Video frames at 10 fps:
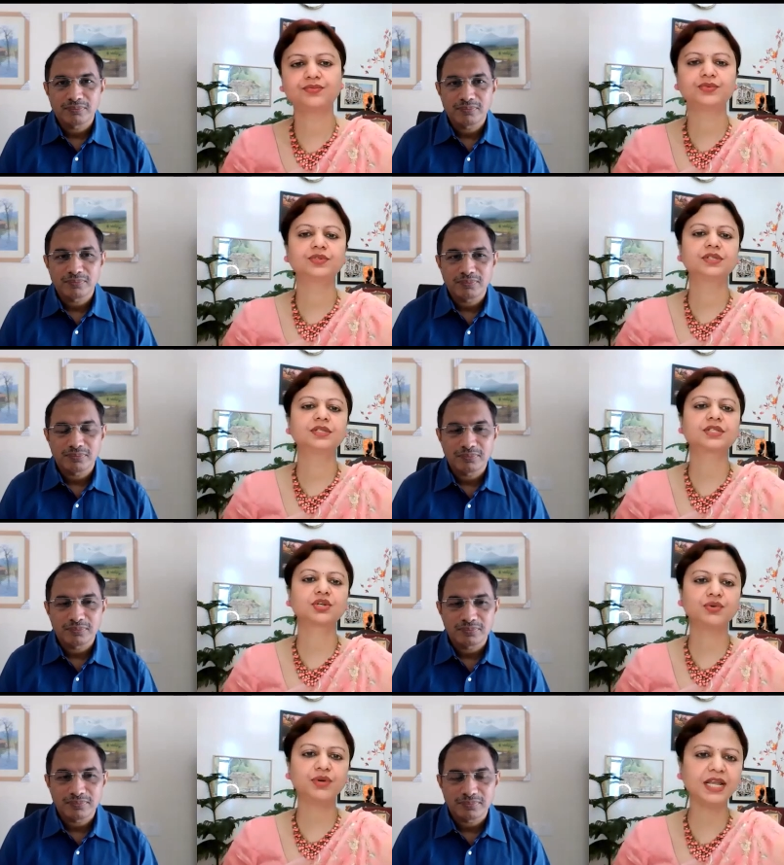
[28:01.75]
Speaker 1: would the
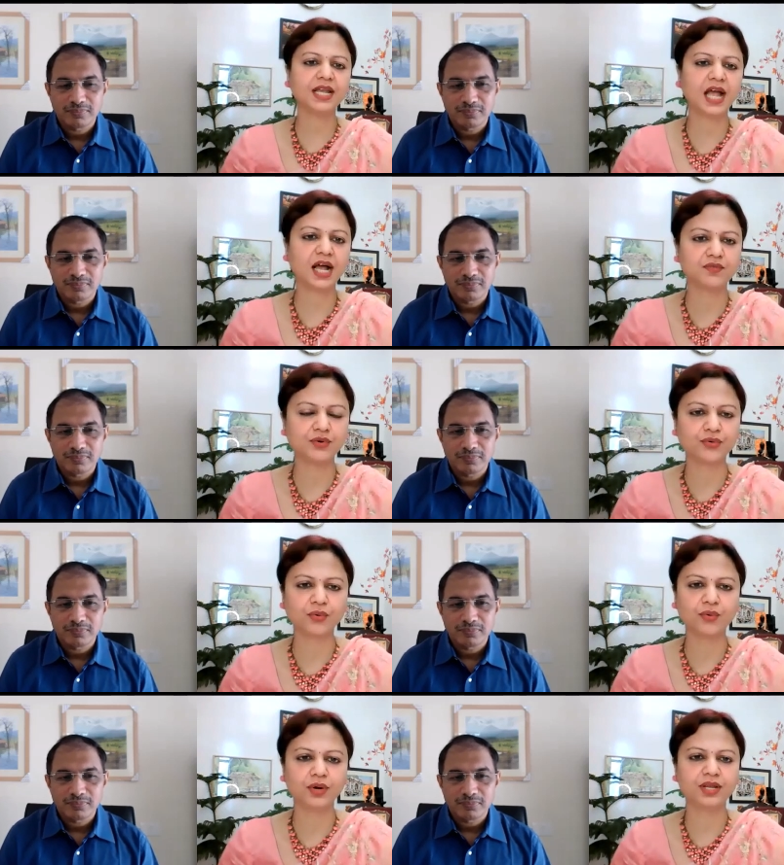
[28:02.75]
screening have a
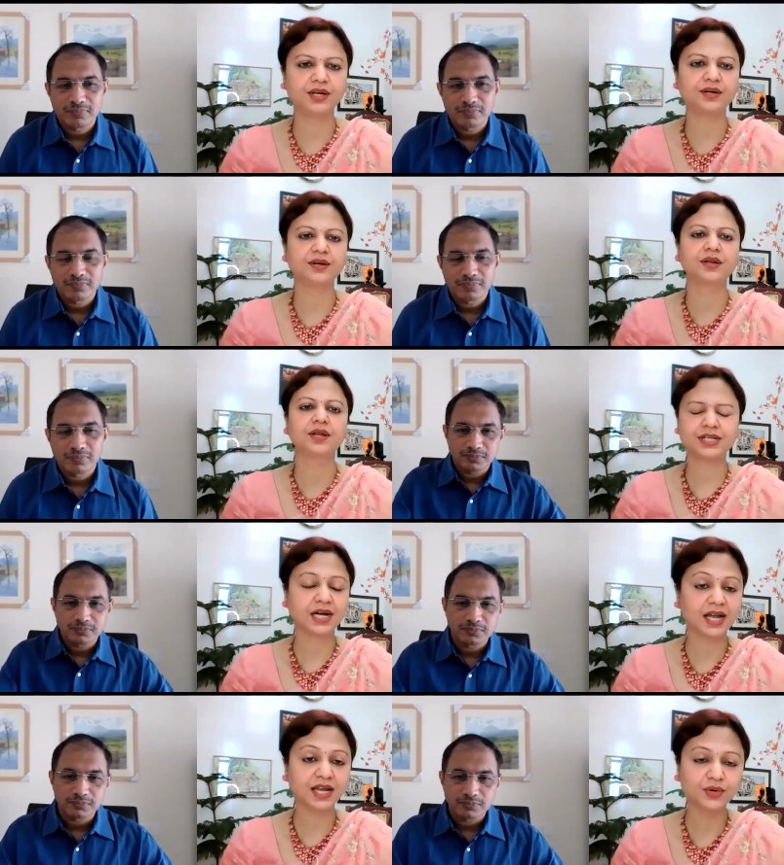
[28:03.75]
role in
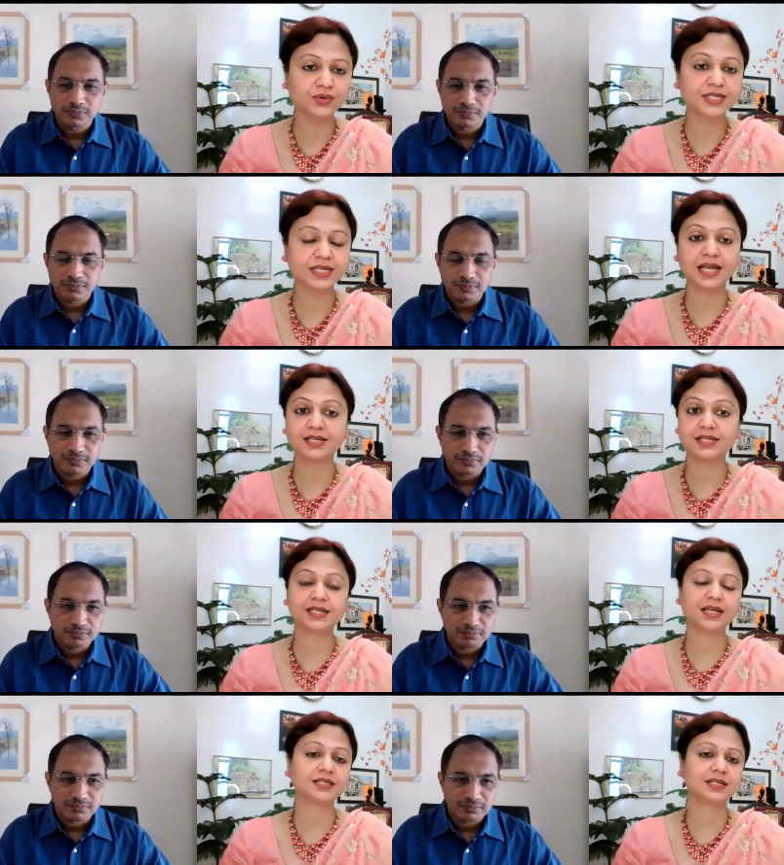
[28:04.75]
diagnosing and
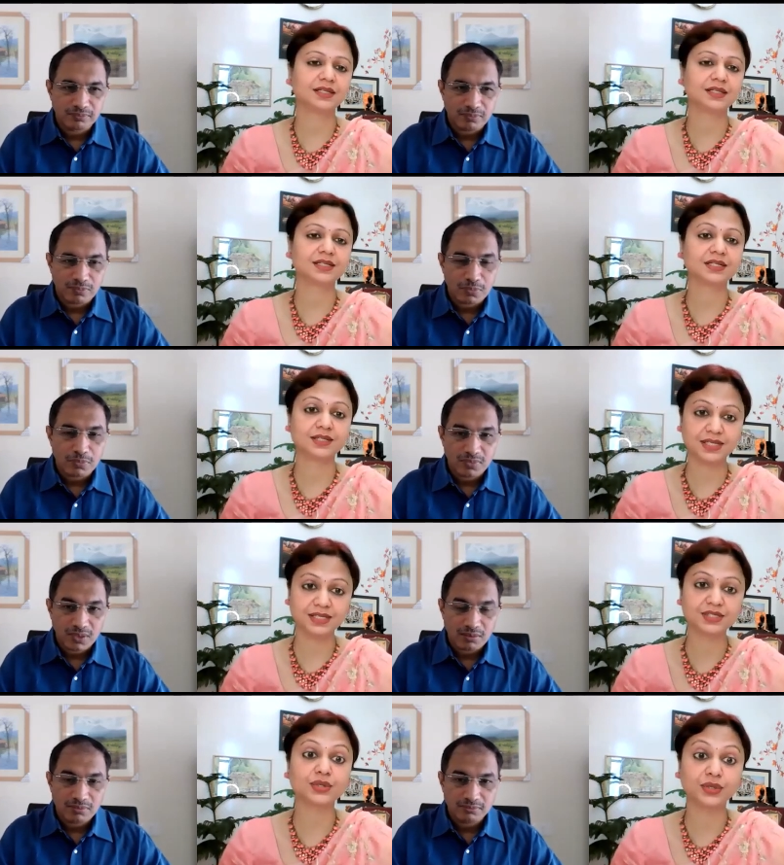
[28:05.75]
detecting this disease
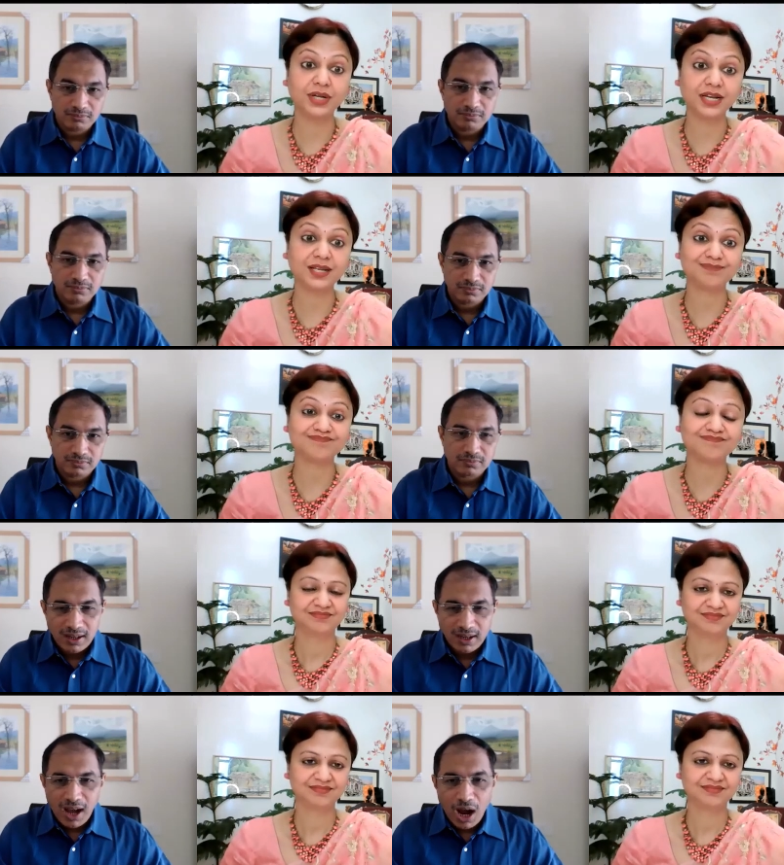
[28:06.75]
early?
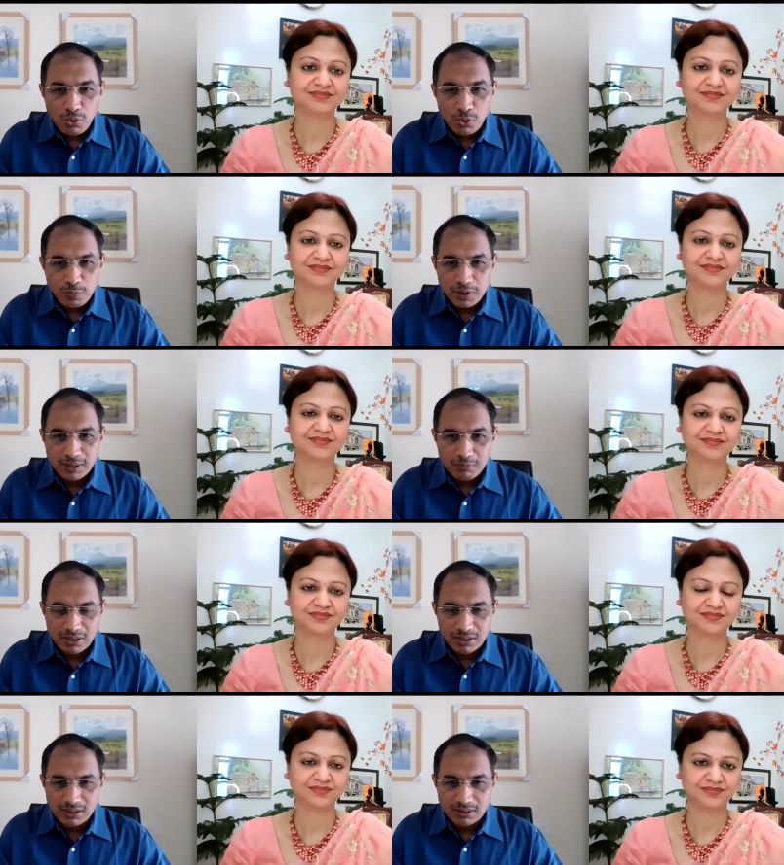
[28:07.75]
Speaker 2: How to pick them
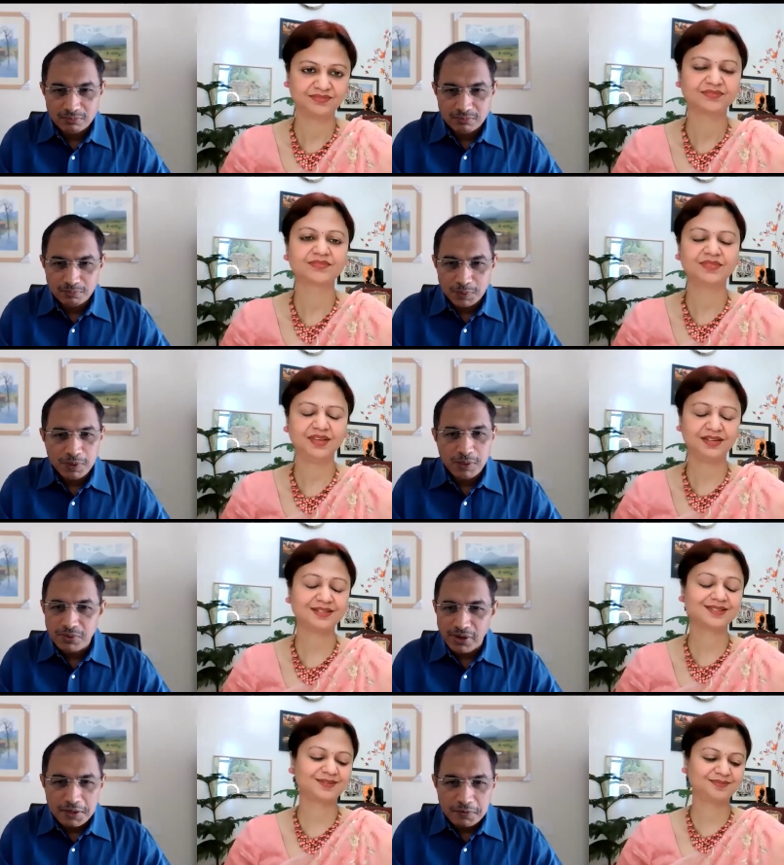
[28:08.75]
early? People okay. are
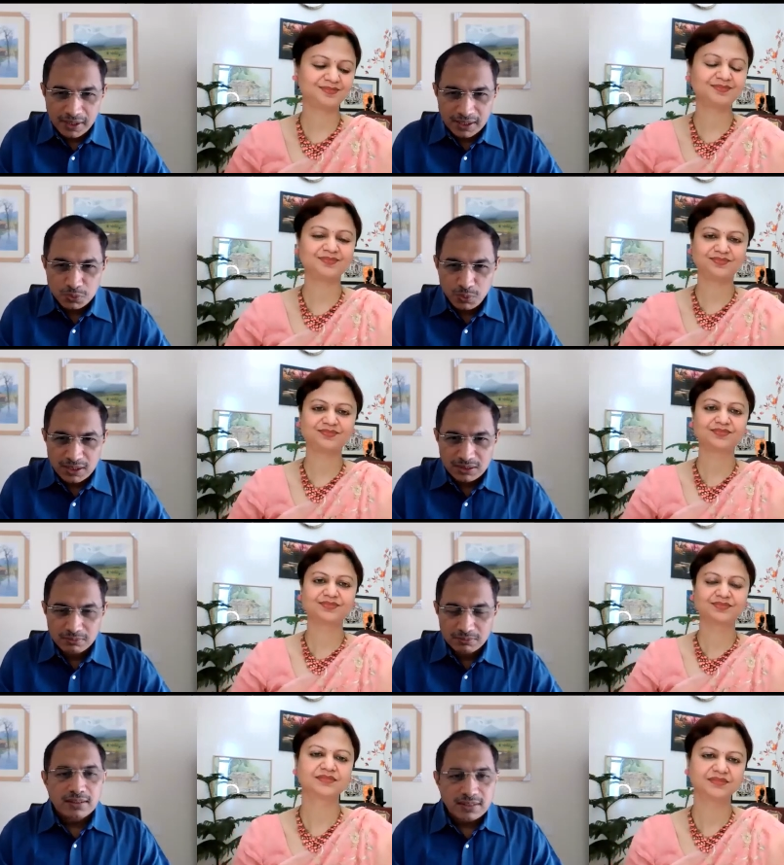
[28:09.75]
trying various ways.
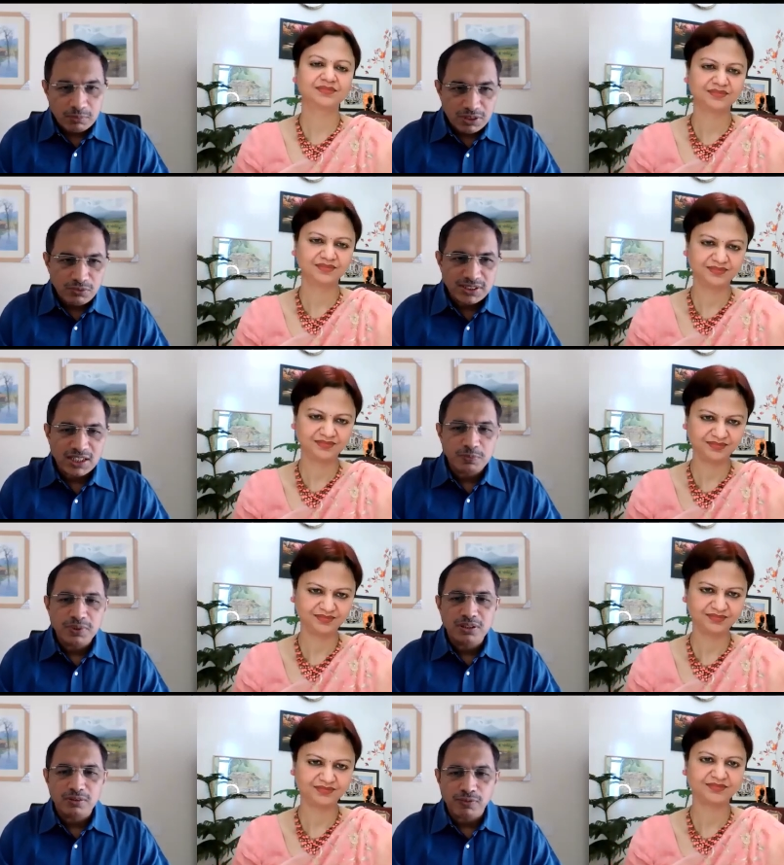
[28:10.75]
Something which has
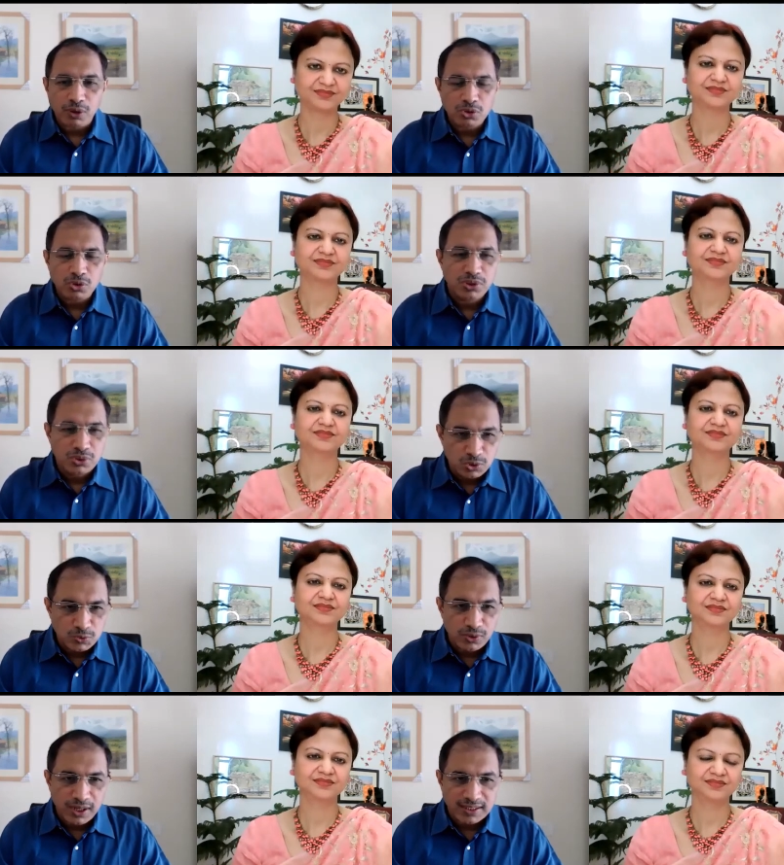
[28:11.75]
been found to be useful
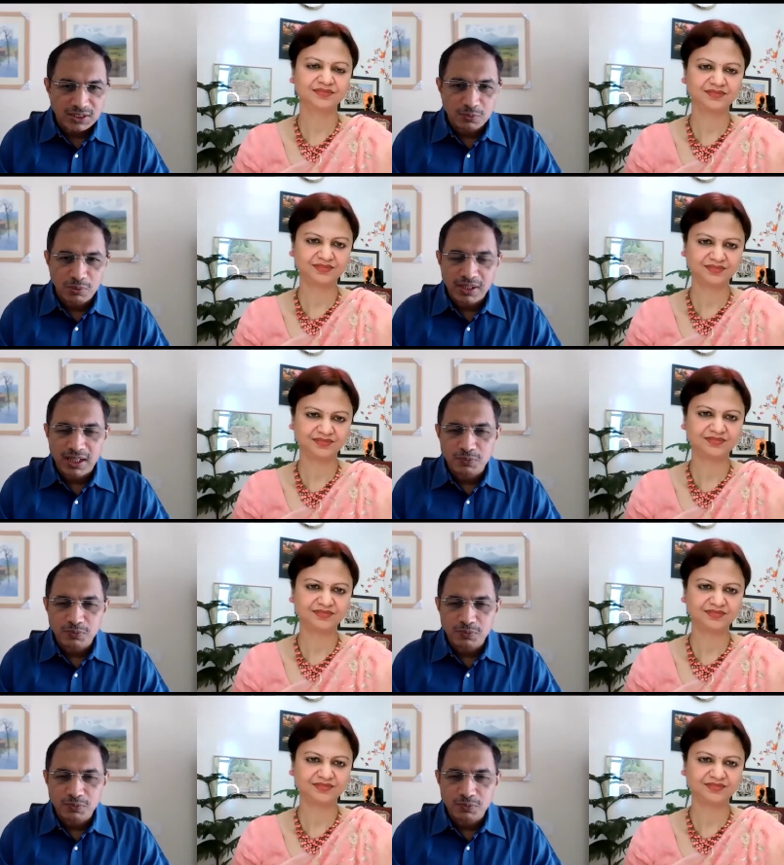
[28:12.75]
at this moment has